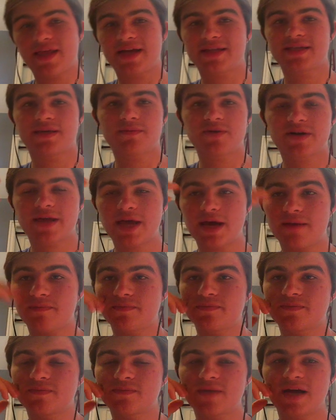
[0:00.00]
that summer camp
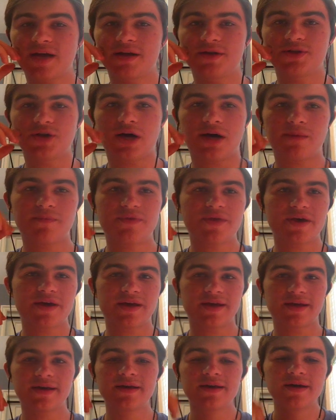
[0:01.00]
kind of job
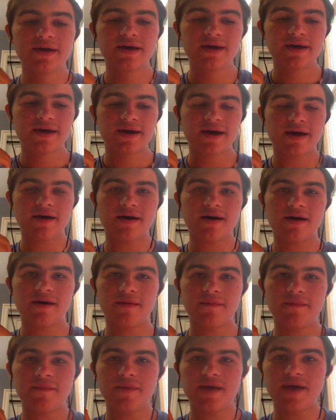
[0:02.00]
thing,
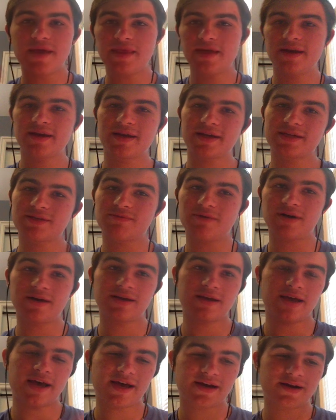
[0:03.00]
and then guess
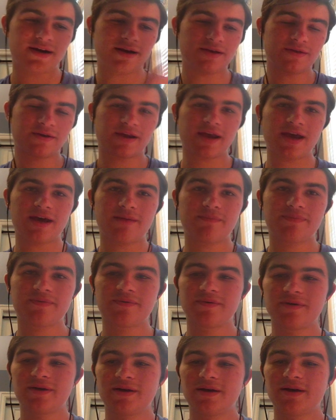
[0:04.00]
what? Had another camp.
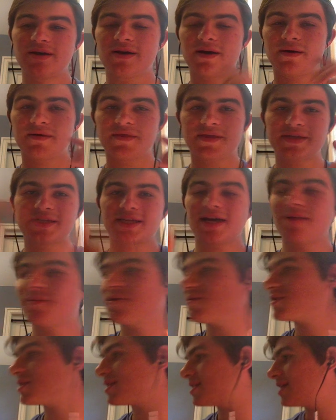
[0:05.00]
This time
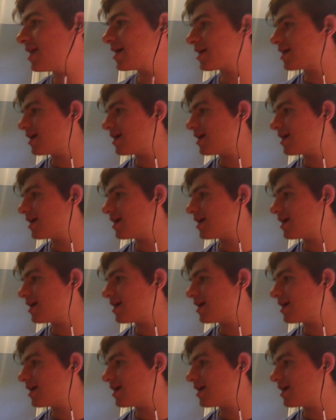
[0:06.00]
it was a tech